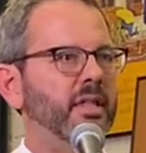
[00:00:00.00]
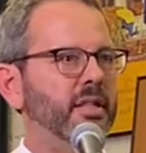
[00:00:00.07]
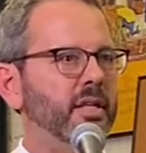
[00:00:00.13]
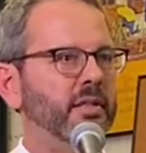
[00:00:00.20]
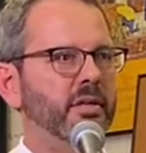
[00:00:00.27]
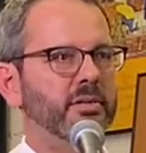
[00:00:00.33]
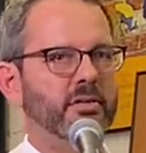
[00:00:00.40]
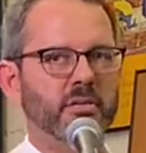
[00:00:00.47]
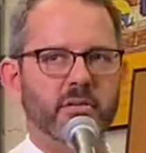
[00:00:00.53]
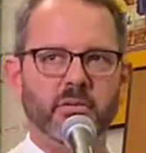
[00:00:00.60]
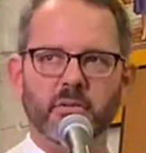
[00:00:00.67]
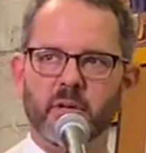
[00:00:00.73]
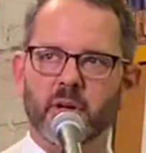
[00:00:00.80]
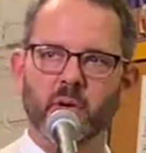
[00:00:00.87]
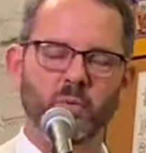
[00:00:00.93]
And then
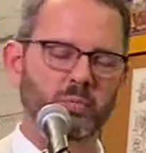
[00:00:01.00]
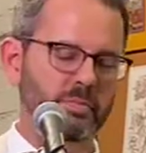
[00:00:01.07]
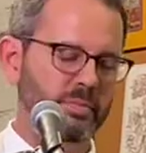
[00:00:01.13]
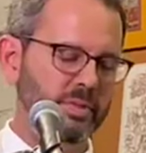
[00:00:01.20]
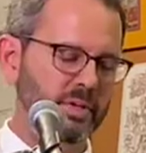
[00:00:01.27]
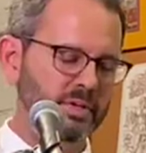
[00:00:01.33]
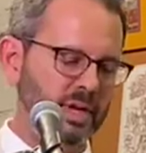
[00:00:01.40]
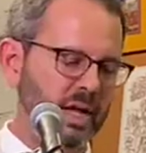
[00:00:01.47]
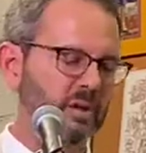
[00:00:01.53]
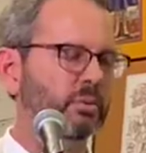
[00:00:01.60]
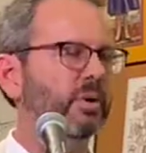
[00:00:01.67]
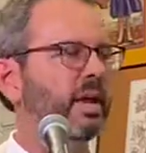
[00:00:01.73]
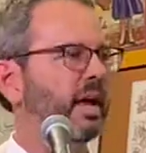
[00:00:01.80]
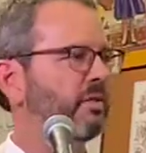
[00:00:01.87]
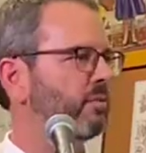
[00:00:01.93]
the
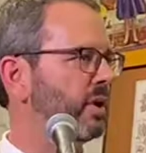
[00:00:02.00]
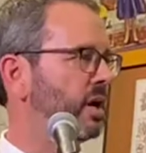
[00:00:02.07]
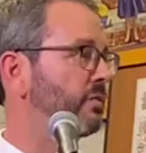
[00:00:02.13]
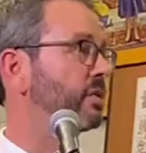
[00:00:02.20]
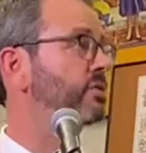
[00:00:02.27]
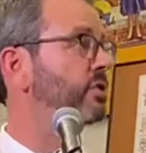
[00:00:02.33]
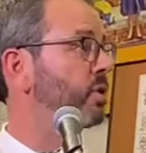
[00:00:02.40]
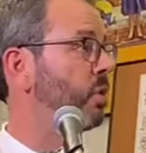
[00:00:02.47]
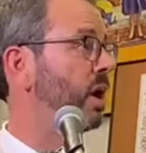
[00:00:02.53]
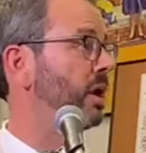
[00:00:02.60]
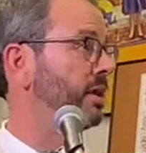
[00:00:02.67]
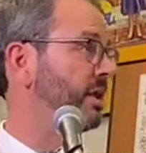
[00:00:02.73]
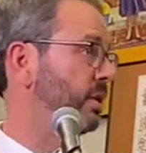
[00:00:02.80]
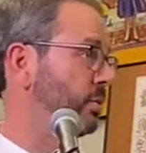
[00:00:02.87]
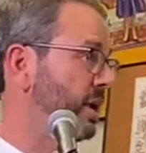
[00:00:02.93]
child would have whatever
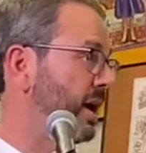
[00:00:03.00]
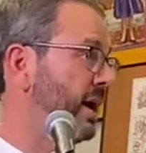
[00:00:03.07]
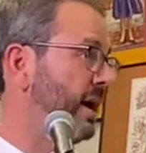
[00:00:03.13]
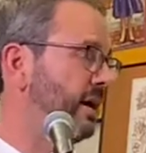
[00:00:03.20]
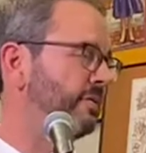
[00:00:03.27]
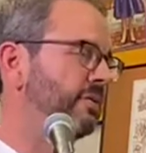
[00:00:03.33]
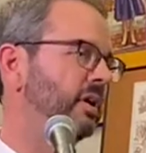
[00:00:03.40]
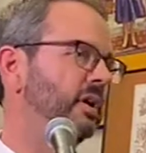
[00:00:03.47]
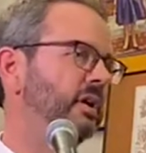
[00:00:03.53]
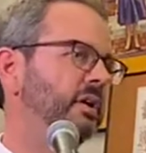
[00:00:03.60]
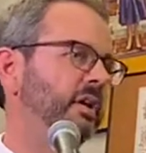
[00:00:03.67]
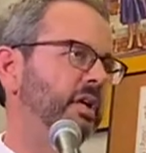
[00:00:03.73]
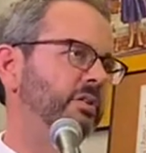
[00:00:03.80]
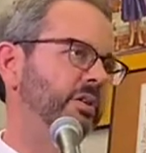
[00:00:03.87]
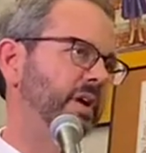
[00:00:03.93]
sequela they would have,
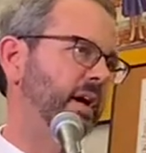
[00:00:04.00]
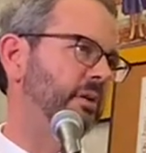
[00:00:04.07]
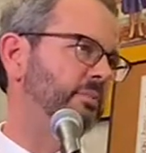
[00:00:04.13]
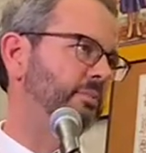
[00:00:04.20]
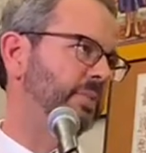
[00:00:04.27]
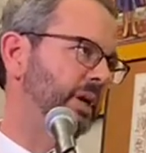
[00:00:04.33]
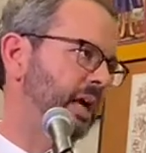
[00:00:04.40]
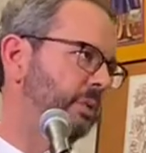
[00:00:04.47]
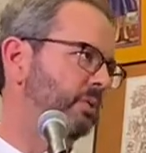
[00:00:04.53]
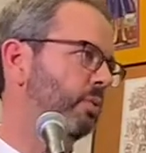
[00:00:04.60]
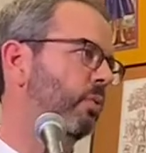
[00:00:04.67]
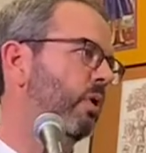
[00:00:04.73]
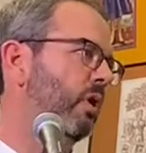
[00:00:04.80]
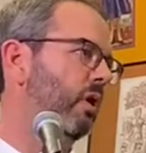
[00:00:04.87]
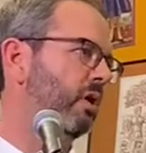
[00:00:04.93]
either not being able
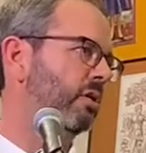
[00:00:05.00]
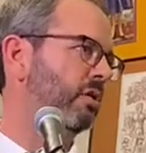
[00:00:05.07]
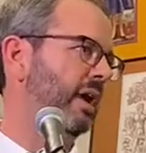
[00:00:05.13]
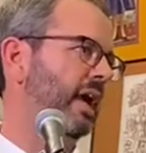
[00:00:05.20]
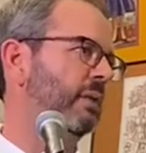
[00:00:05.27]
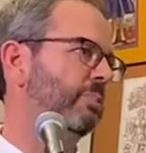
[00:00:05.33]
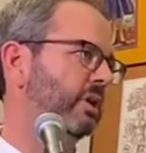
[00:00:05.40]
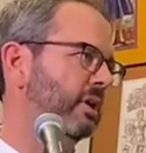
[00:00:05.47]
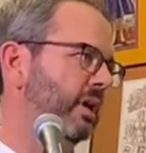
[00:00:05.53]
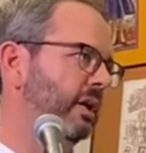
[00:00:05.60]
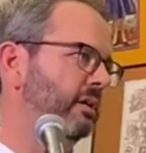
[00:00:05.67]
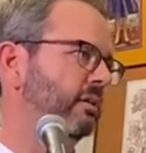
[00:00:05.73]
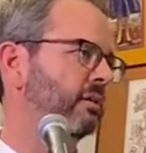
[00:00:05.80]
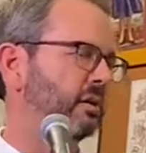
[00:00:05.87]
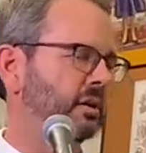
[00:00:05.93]
to walk or
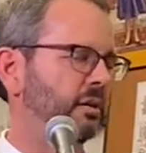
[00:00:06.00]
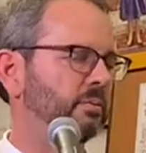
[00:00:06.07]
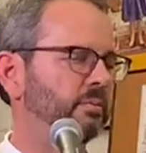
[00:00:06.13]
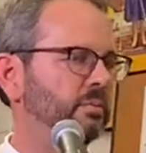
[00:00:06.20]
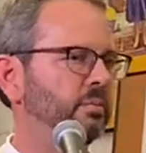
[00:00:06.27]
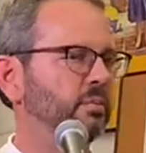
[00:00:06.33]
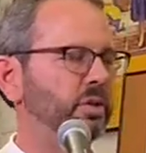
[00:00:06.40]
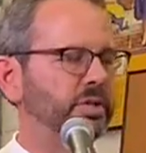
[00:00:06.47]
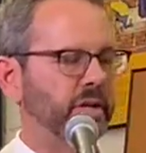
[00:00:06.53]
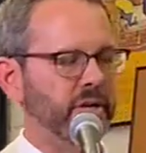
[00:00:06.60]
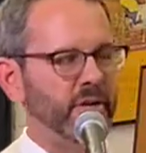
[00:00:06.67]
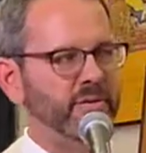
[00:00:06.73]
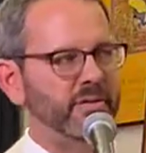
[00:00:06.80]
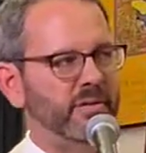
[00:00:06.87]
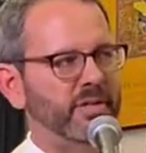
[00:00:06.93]
ambulate, which
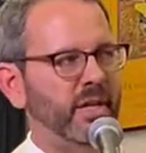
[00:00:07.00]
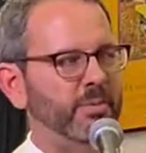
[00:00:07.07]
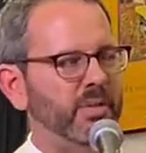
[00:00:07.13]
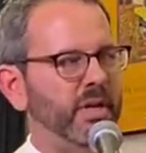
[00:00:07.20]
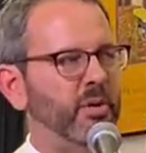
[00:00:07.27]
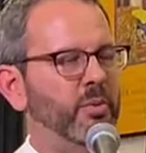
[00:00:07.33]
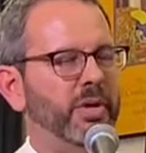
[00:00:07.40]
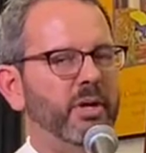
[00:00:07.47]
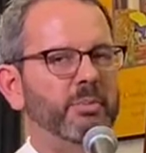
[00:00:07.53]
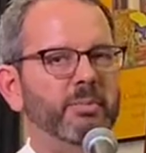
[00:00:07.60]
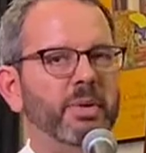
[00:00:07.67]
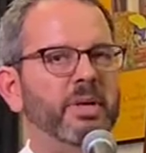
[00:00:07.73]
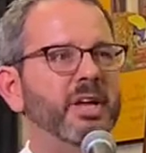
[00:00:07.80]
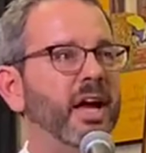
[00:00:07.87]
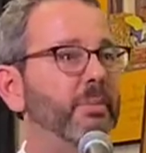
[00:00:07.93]
I know is the same thing, William,
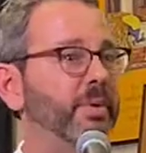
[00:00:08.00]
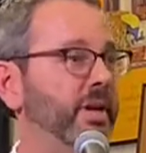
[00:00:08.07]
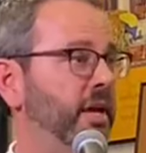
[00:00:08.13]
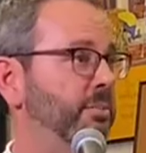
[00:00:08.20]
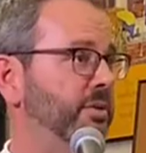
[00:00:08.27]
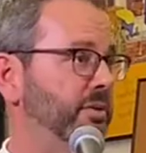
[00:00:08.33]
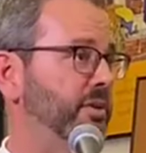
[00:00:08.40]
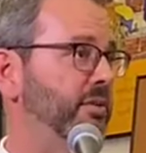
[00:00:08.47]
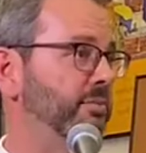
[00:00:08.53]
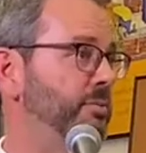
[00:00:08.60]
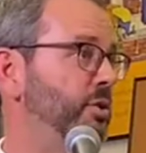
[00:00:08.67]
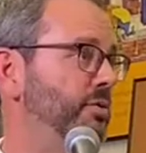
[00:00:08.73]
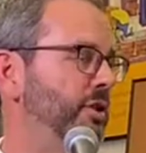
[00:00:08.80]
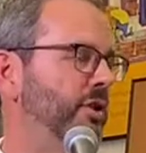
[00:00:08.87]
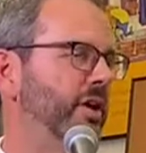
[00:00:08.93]
but not being able to
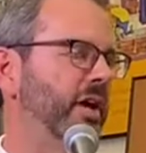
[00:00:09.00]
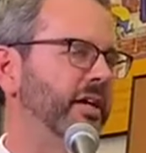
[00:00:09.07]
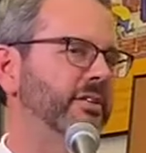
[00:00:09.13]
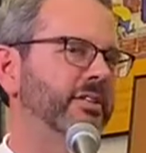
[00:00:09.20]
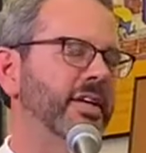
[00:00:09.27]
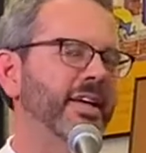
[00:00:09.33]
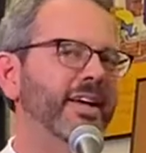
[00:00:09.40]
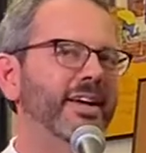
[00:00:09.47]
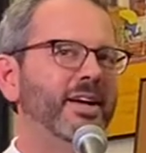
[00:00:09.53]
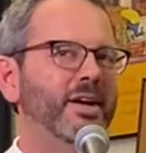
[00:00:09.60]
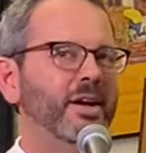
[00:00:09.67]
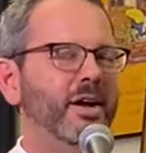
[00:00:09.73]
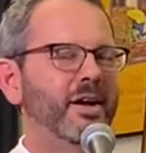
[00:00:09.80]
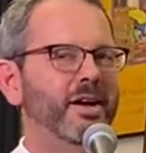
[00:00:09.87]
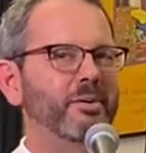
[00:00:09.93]
move their legs,
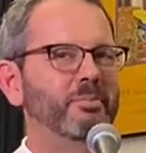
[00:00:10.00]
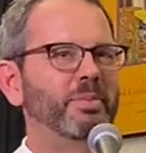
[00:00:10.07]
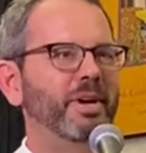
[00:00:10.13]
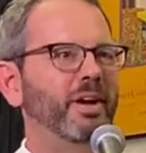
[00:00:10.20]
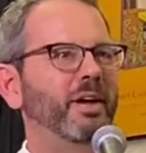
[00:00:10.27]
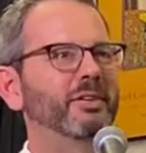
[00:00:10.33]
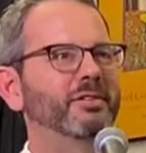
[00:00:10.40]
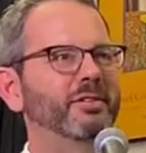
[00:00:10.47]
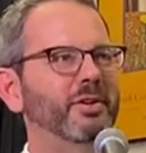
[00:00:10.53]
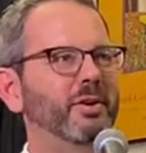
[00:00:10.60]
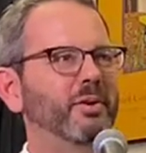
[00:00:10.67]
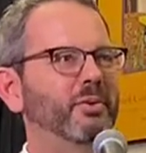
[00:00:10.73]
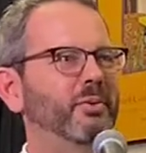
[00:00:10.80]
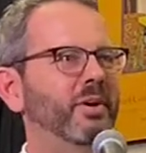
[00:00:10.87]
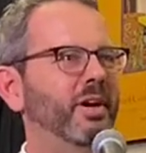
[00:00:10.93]
but
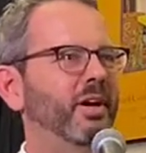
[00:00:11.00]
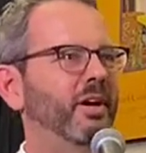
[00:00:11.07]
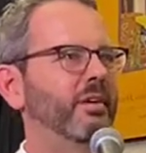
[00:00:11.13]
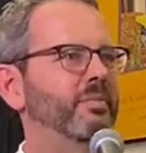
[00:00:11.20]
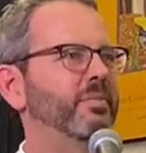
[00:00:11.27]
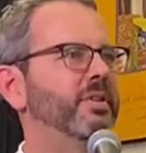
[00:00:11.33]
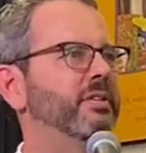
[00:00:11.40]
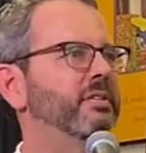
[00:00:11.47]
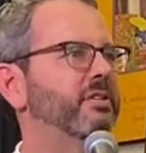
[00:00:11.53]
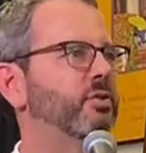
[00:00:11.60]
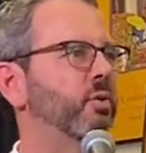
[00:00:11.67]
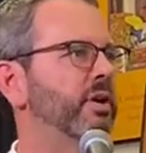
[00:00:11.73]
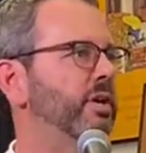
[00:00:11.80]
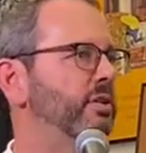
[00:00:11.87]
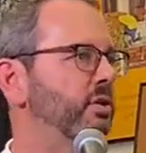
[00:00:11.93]
also this
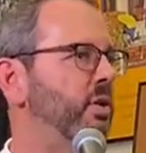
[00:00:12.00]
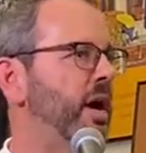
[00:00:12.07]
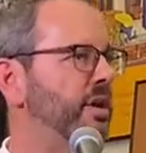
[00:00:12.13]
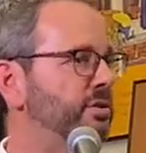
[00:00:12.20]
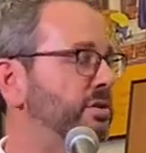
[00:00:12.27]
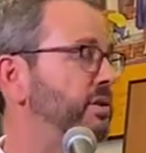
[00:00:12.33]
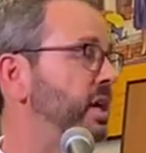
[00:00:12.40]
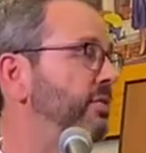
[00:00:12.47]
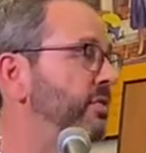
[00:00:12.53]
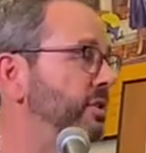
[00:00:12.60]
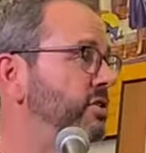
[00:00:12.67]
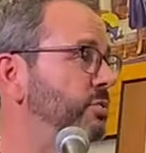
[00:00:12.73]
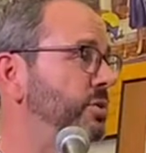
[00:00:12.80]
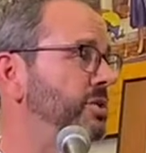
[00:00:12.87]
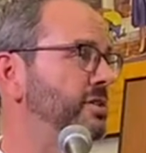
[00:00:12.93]
sorting through
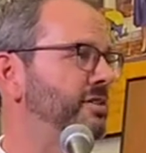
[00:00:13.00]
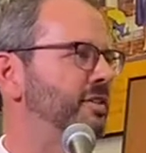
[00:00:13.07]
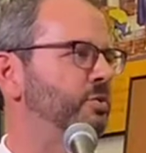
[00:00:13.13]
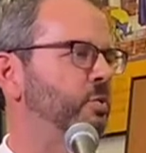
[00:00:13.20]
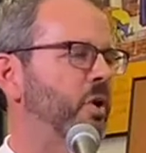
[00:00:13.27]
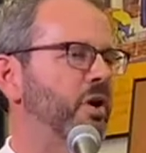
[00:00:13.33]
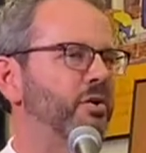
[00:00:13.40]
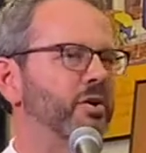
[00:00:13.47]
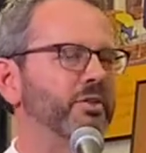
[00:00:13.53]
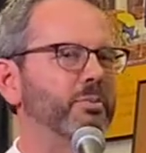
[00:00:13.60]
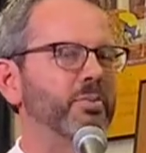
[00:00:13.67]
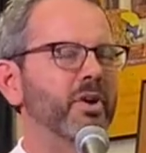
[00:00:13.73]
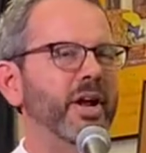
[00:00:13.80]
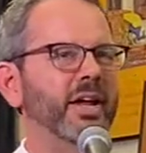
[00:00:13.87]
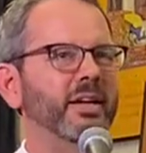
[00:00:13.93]
hydrocephalus, which is this water
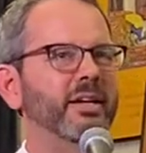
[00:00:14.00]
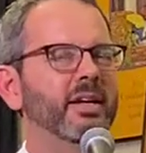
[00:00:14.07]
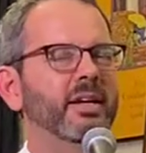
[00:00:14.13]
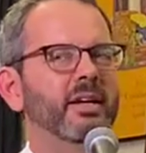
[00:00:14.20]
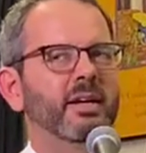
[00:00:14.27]
on the brain.